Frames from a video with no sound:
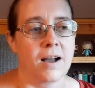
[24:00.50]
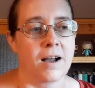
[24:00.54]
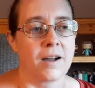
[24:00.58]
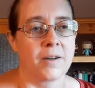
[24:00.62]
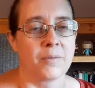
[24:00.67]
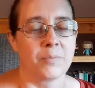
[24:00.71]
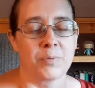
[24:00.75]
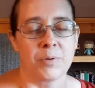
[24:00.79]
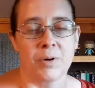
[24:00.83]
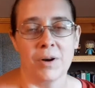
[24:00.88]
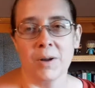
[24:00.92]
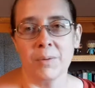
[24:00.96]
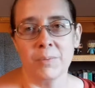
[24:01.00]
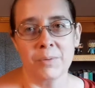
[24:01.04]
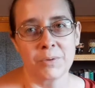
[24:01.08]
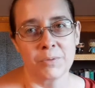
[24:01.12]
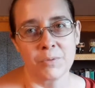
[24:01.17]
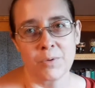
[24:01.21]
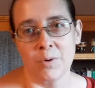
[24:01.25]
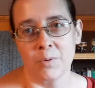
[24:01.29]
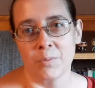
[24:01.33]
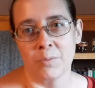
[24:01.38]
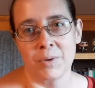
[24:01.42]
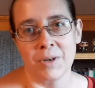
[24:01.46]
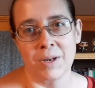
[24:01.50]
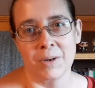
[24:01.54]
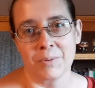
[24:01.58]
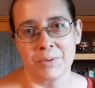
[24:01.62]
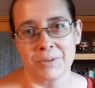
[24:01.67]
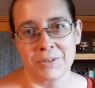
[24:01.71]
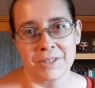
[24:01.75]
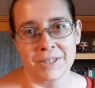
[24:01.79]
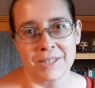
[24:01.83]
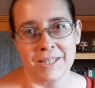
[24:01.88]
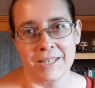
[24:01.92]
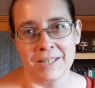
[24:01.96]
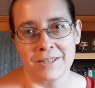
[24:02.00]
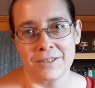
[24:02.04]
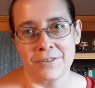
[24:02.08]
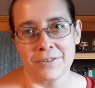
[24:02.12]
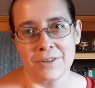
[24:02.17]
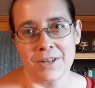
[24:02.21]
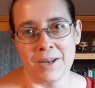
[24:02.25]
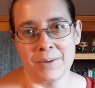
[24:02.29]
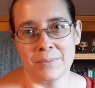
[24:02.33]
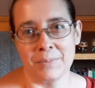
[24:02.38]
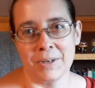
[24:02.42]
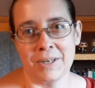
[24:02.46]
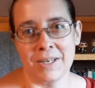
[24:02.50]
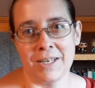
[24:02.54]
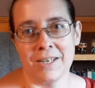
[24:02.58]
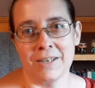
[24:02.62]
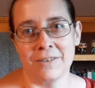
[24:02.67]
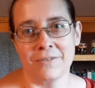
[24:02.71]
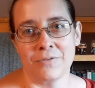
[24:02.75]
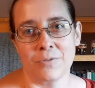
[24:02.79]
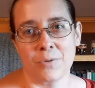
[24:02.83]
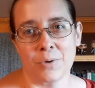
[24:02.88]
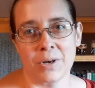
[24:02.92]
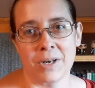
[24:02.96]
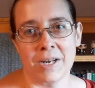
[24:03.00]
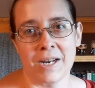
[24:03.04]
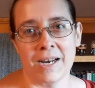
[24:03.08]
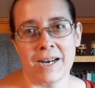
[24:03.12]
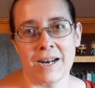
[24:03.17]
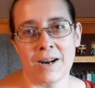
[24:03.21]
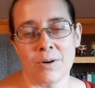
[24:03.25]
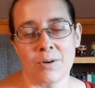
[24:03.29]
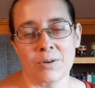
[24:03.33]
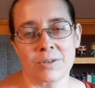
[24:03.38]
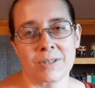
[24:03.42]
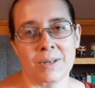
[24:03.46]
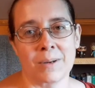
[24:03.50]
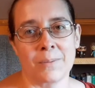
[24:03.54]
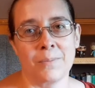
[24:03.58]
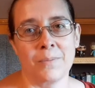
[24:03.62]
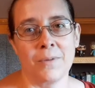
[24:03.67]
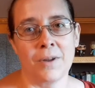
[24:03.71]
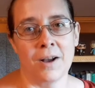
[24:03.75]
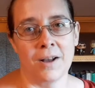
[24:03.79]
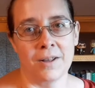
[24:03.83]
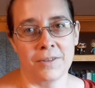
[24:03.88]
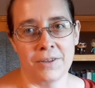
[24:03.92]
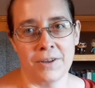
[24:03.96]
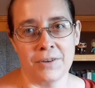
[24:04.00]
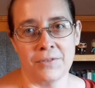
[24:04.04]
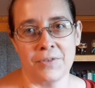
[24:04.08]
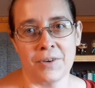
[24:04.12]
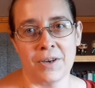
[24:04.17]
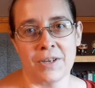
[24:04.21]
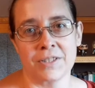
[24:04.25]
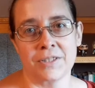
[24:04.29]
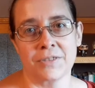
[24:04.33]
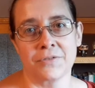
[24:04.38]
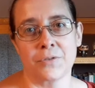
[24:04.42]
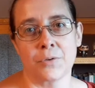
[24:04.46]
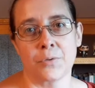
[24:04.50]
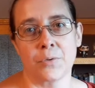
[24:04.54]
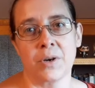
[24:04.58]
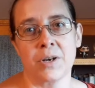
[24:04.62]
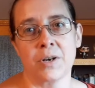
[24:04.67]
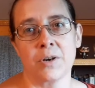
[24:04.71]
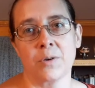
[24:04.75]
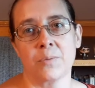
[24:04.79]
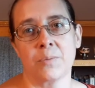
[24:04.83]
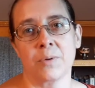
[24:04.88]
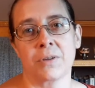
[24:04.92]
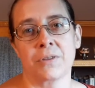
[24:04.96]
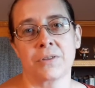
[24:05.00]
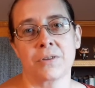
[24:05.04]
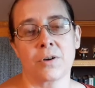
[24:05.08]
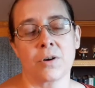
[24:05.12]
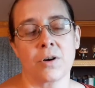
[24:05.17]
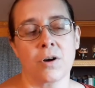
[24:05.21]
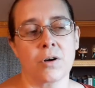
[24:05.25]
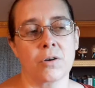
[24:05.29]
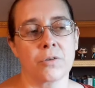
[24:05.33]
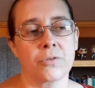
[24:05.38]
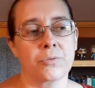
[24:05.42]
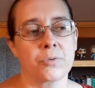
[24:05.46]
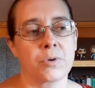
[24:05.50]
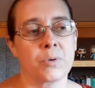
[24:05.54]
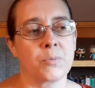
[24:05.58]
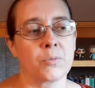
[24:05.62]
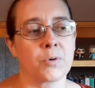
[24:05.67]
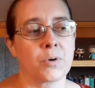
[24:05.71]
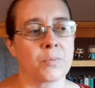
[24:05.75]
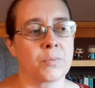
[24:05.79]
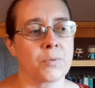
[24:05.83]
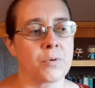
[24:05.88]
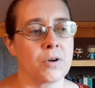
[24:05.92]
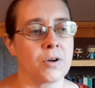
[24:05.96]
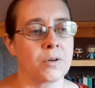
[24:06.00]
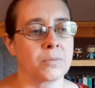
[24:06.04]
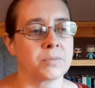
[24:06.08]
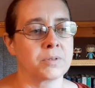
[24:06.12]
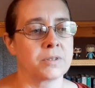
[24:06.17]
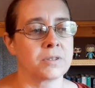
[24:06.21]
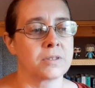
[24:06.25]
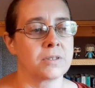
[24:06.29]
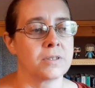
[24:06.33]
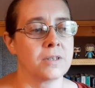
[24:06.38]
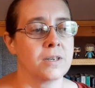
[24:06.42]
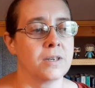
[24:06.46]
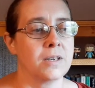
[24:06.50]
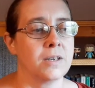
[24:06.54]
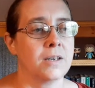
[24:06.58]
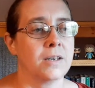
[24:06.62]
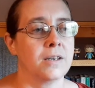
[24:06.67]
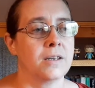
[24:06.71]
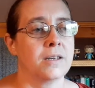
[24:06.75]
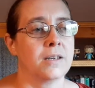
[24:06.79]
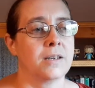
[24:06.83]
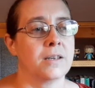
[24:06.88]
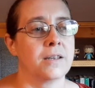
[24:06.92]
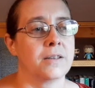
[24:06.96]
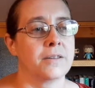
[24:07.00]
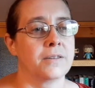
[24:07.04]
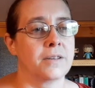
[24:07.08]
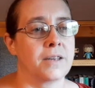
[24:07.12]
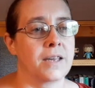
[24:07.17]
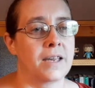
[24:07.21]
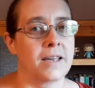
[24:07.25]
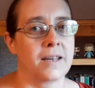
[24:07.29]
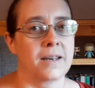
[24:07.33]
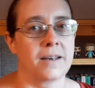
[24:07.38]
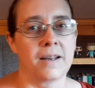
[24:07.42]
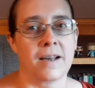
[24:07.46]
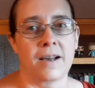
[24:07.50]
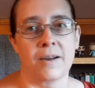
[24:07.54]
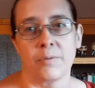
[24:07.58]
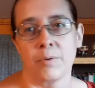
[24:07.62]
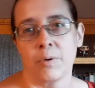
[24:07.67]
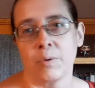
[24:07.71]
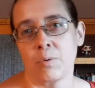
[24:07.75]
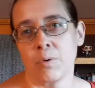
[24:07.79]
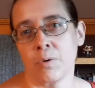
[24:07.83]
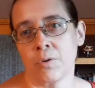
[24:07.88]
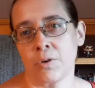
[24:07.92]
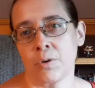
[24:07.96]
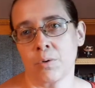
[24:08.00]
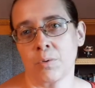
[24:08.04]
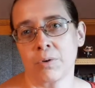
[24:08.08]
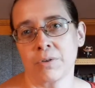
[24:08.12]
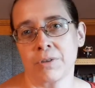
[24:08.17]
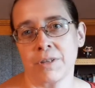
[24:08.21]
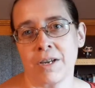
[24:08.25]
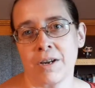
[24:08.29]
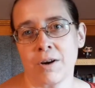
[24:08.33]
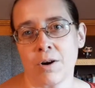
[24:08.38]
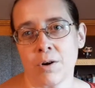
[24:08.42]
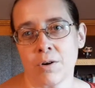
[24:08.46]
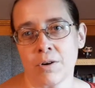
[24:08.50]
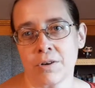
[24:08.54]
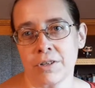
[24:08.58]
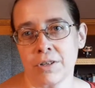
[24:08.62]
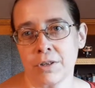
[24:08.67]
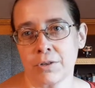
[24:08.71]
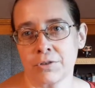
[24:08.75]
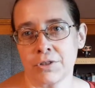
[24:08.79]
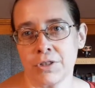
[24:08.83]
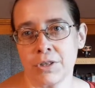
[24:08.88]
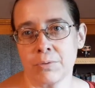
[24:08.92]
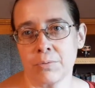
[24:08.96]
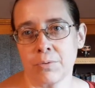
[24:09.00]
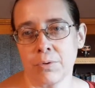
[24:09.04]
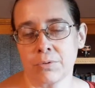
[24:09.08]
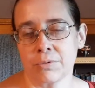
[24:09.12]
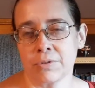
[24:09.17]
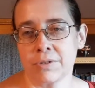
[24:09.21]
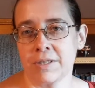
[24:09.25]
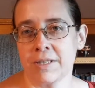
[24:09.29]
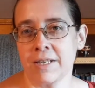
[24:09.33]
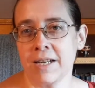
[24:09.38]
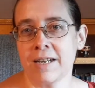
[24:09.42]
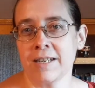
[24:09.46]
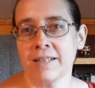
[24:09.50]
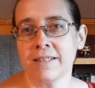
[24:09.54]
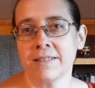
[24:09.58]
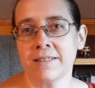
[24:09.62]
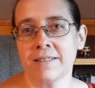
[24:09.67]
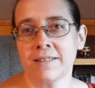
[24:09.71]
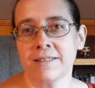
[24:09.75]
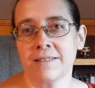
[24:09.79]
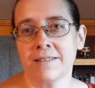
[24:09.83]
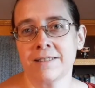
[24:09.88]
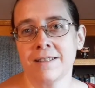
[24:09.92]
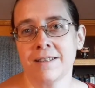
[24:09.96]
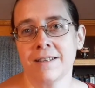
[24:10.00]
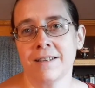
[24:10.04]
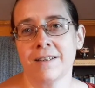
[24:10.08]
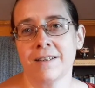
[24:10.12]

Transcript: I probably won't be able to get to that many in 48 hours. I'm not that fast of a reader, but there are three more prompts and we won't know what they are until she rolls the dice